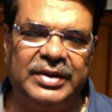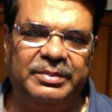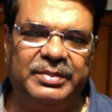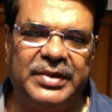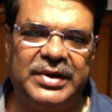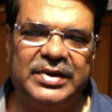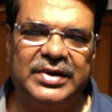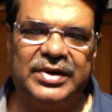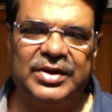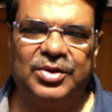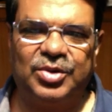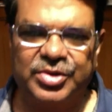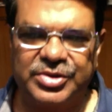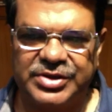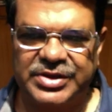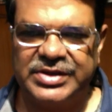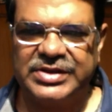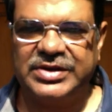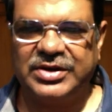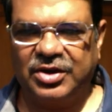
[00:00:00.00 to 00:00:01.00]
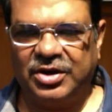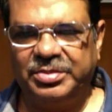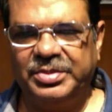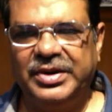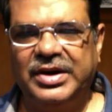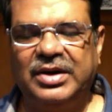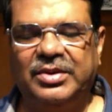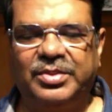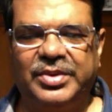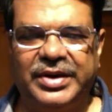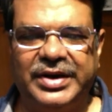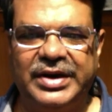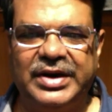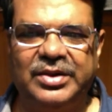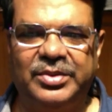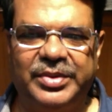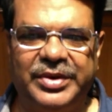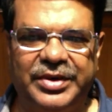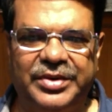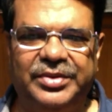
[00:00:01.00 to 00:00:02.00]
But those things cannot be covered in
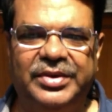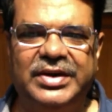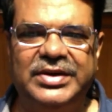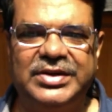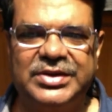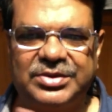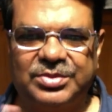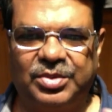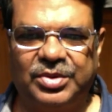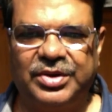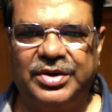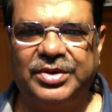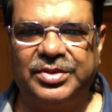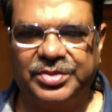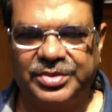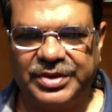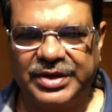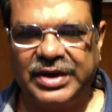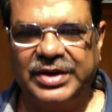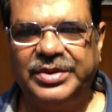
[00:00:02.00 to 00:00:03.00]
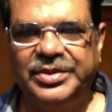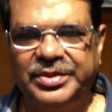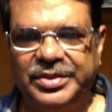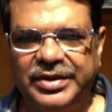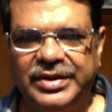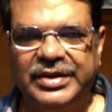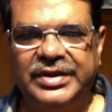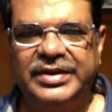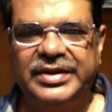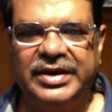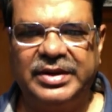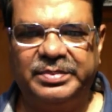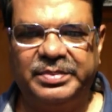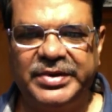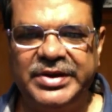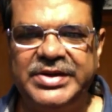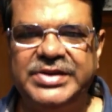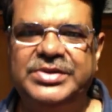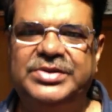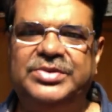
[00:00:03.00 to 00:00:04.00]
a video. I just wanted to tell you that
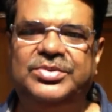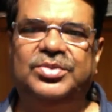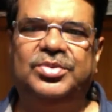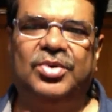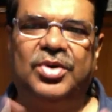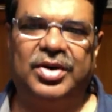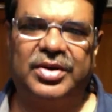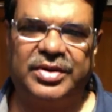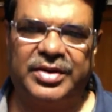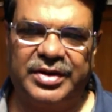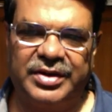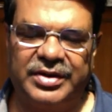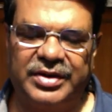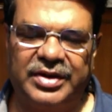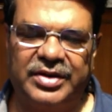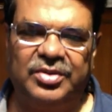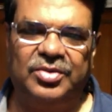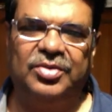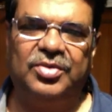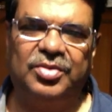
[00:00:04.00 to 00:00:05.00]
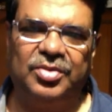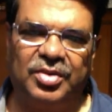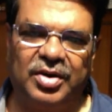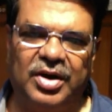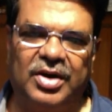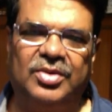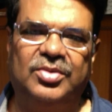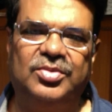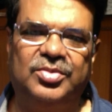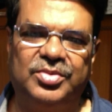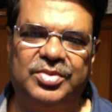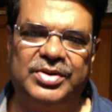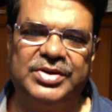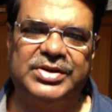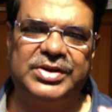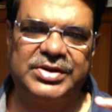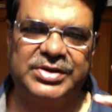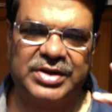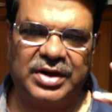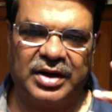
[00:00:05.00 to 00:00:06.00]
please do not think that Guru Rahu is
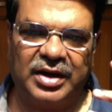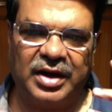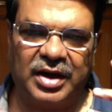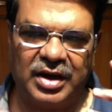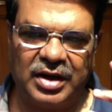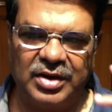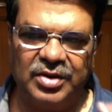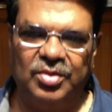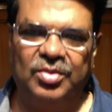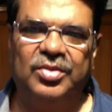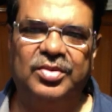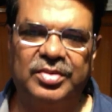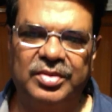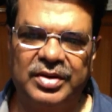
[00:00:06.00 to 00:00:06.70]
a Chandal Yug.